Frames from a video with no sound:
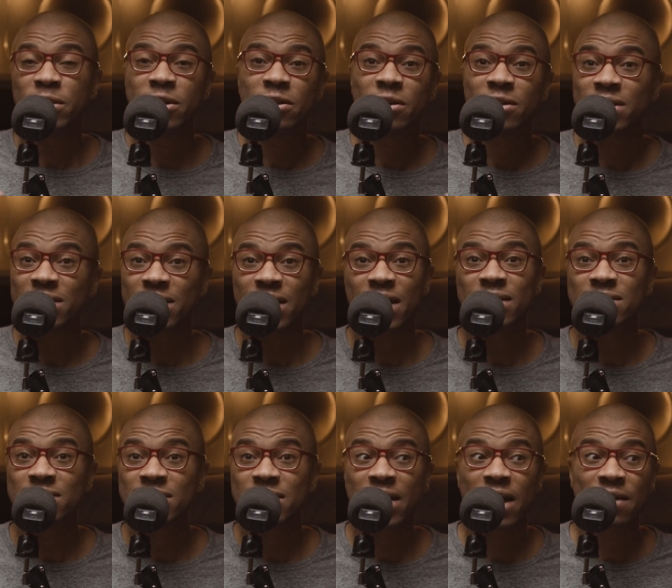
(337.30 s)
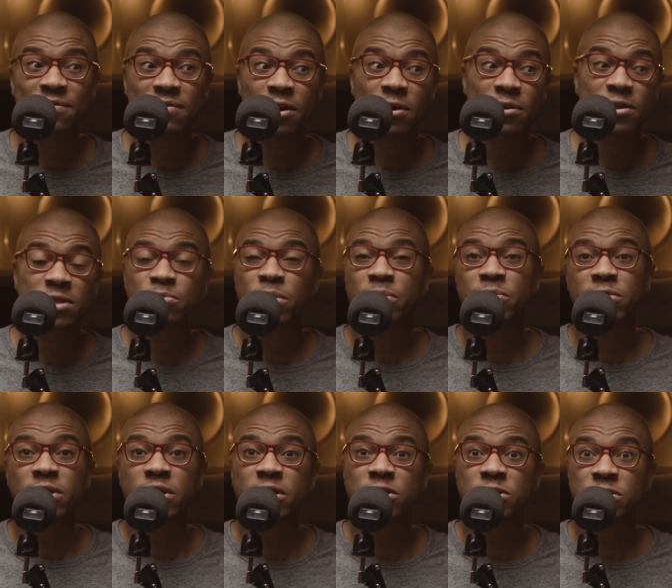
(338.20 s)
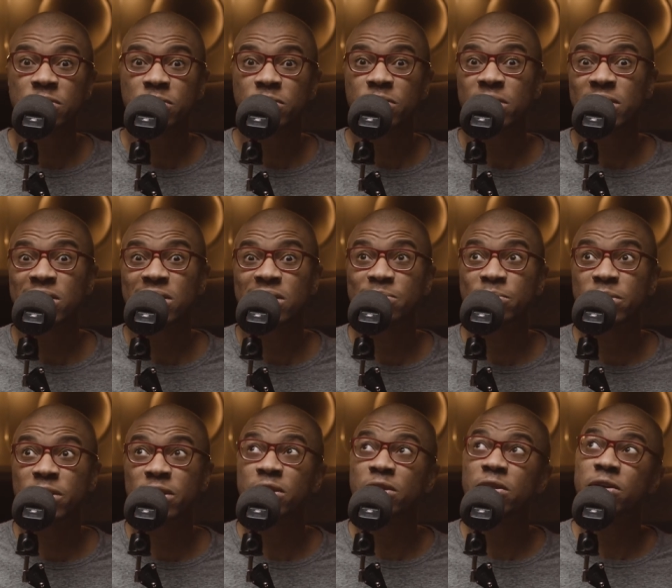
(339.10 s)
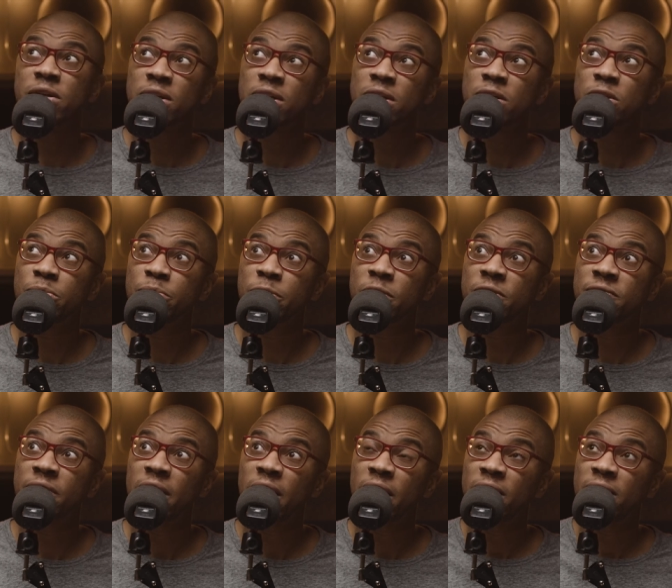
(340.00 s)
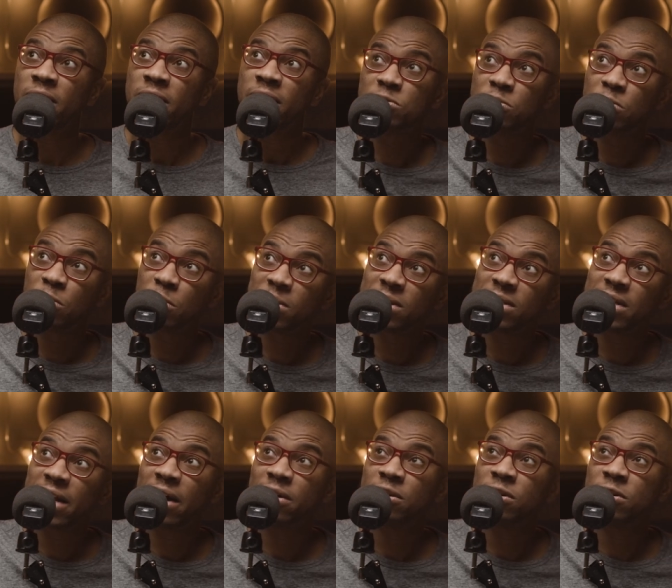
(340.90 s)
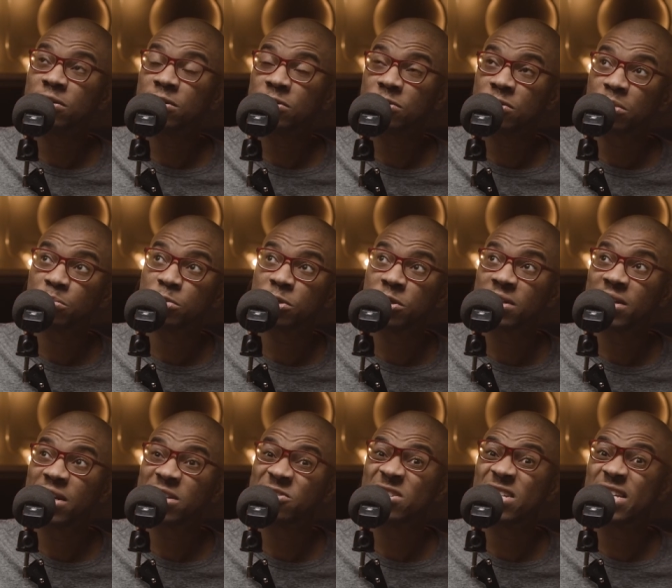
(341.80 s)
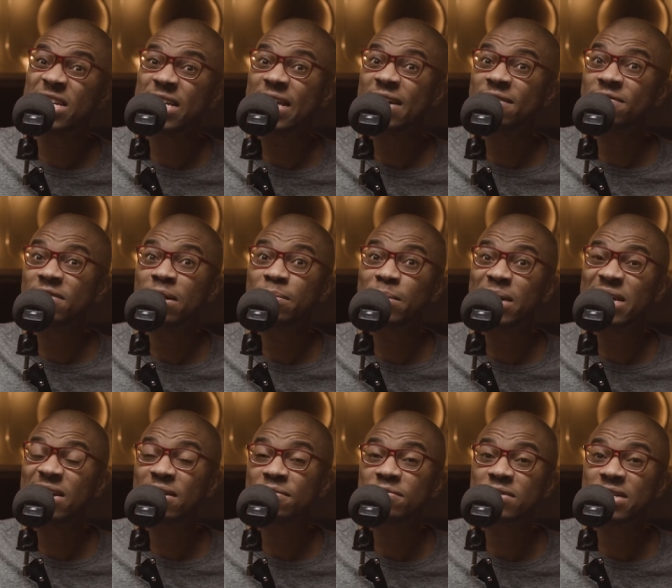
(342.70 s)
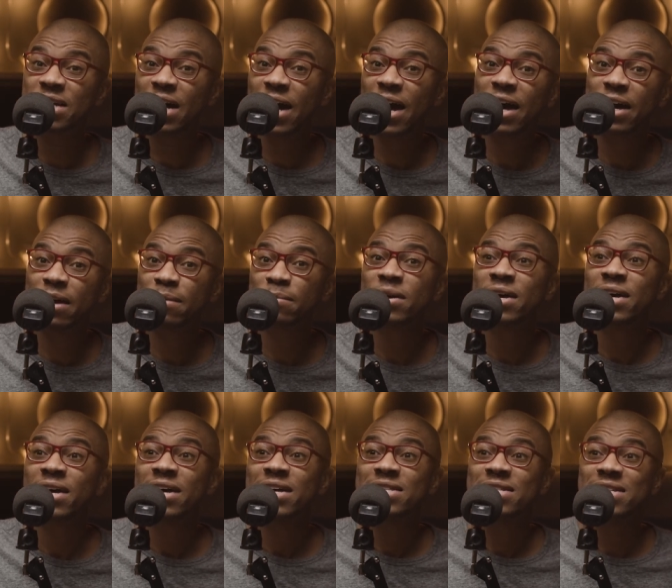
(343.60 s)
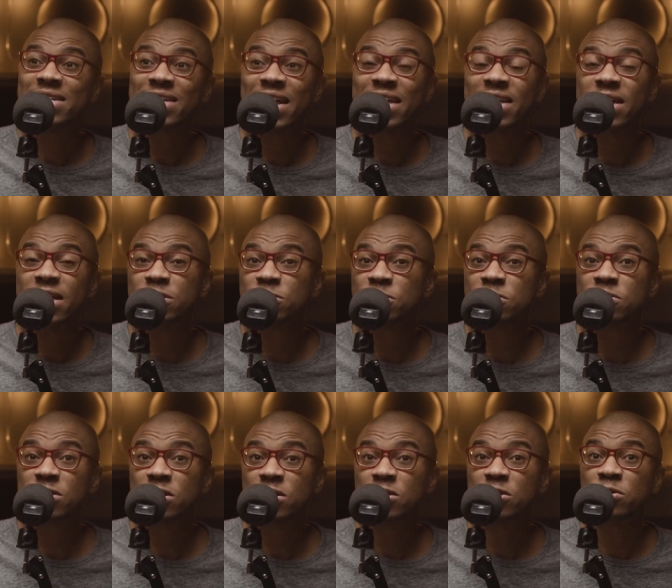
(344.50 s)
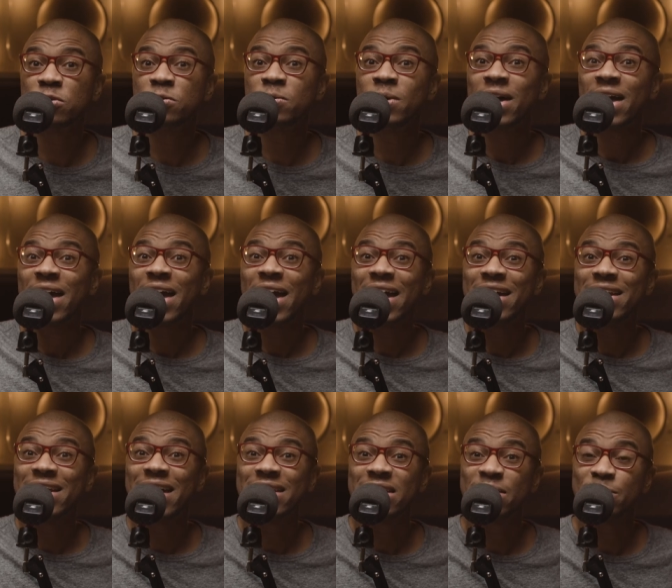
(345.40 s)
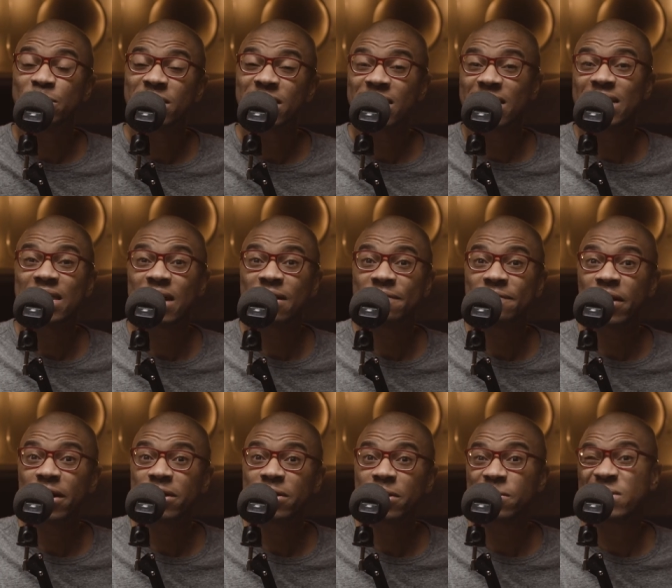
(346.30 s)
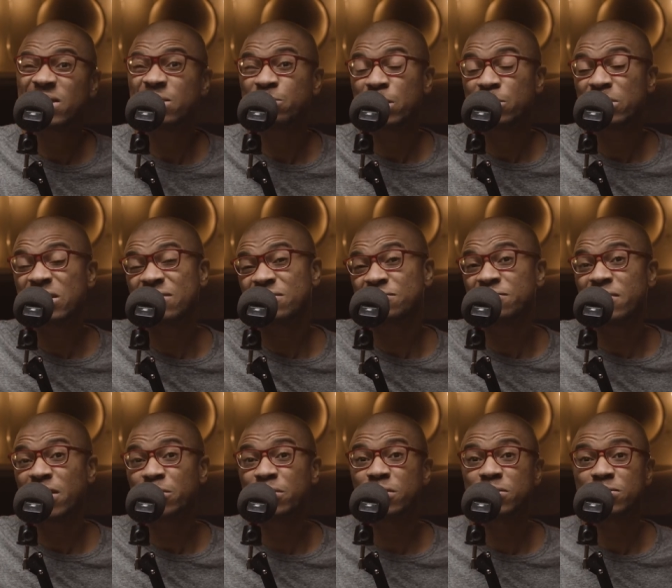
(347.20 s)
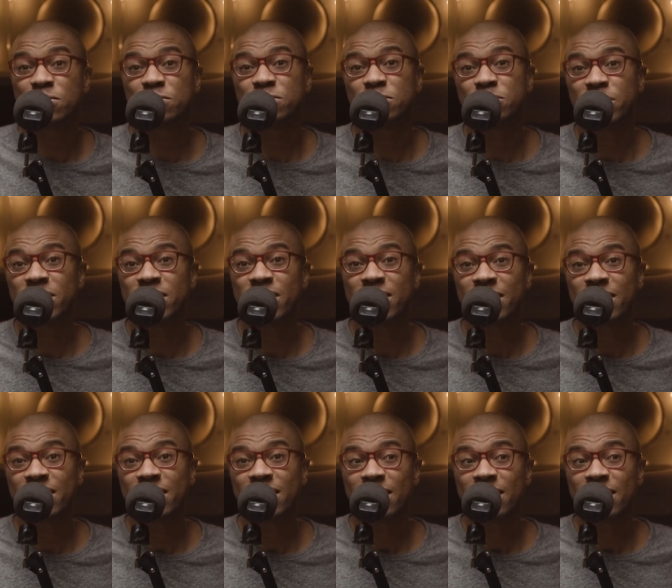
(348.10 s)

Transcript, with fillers: being all engaging, having all these people look at you, they're going to be looking at your profile, scrolling down at your description, and you're going to give them enough time to gain interest in you and end up clicking that follow and then maybe even following your social media.